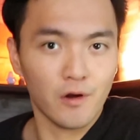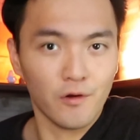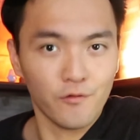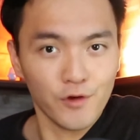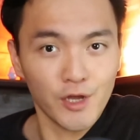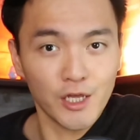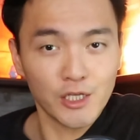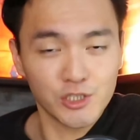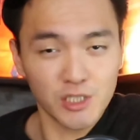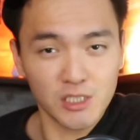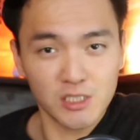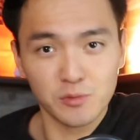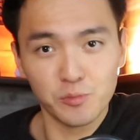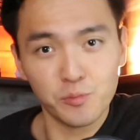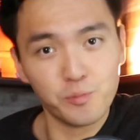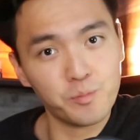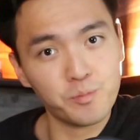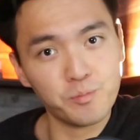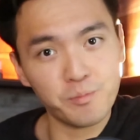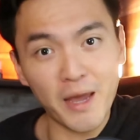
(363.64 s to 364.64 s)
we reach is
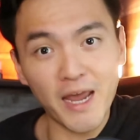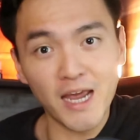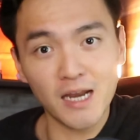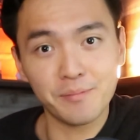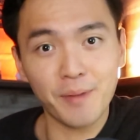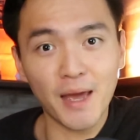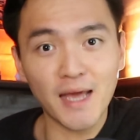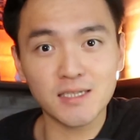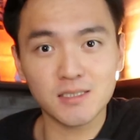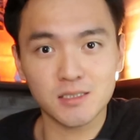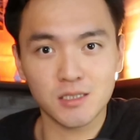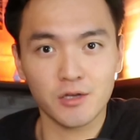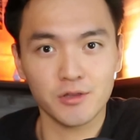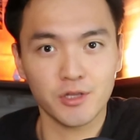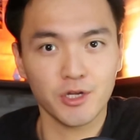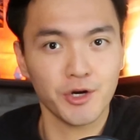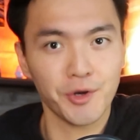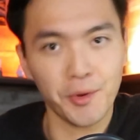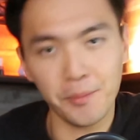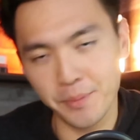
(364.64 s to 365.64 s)
made based on
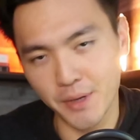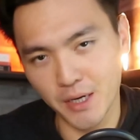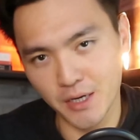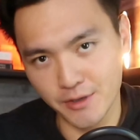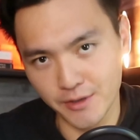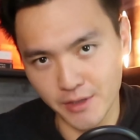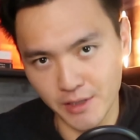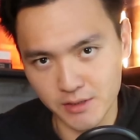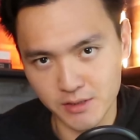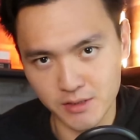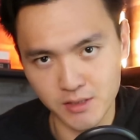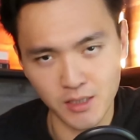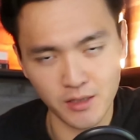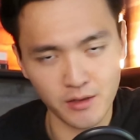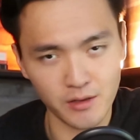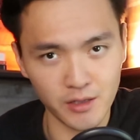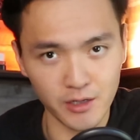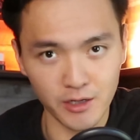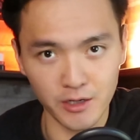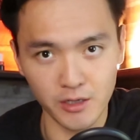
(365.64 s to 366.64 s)
their appearance,
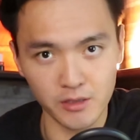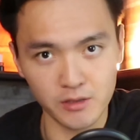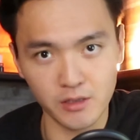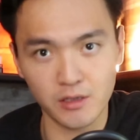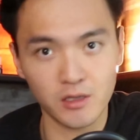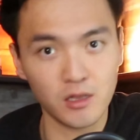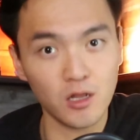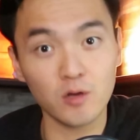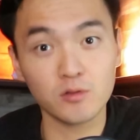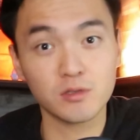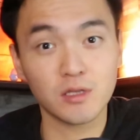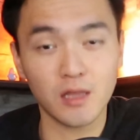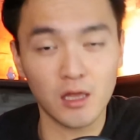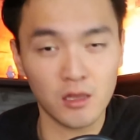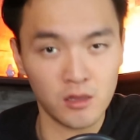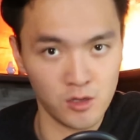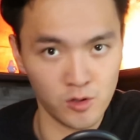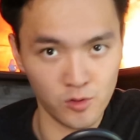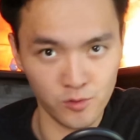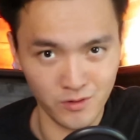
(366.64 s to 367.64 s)
the clothing
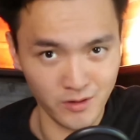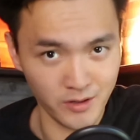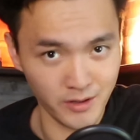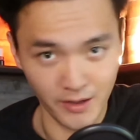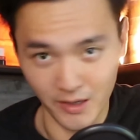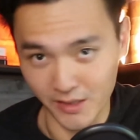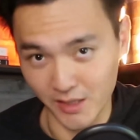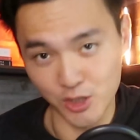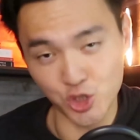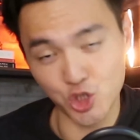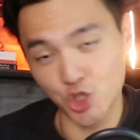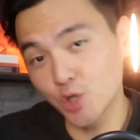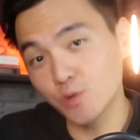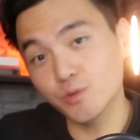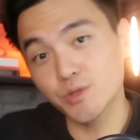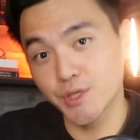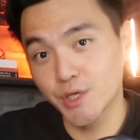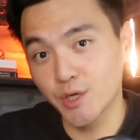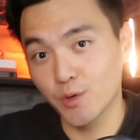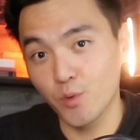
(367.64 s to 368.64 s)
that they're wearing, the
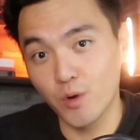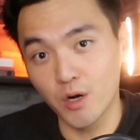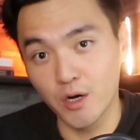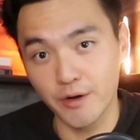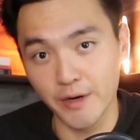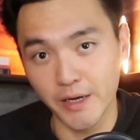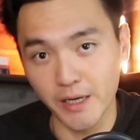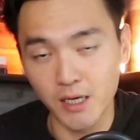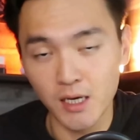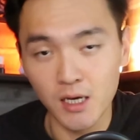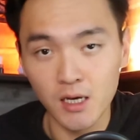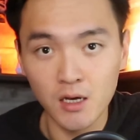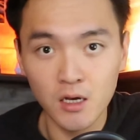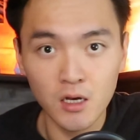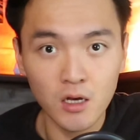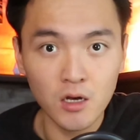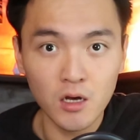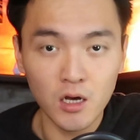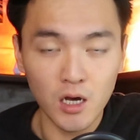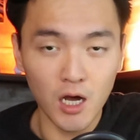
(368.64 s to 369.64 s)
shoes they're wearing,
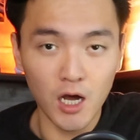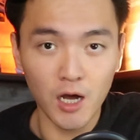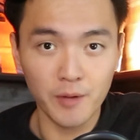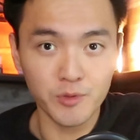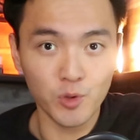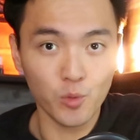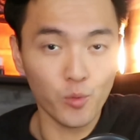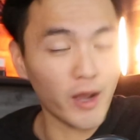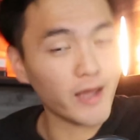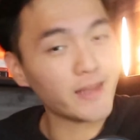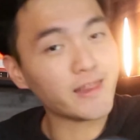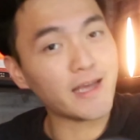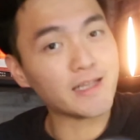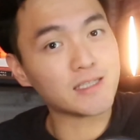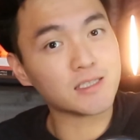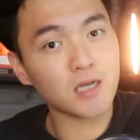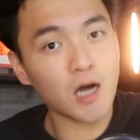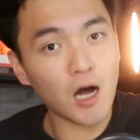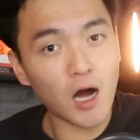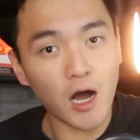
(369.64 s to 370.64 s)
the way they
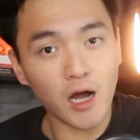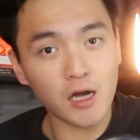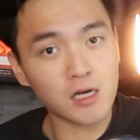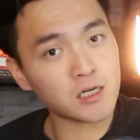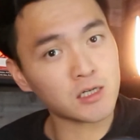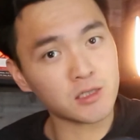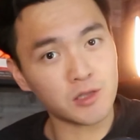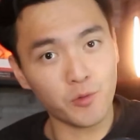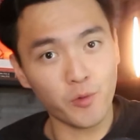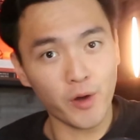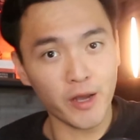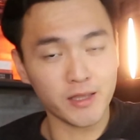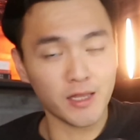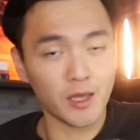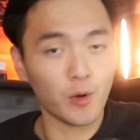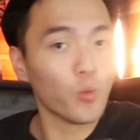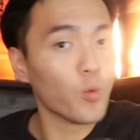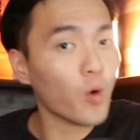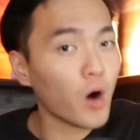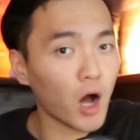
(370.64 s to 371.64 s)
talk, the way
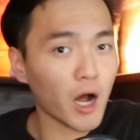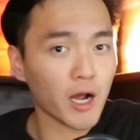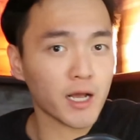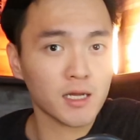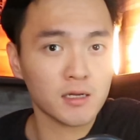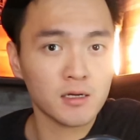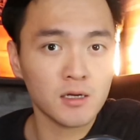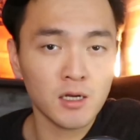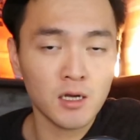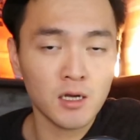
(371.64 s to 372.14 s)
they walk,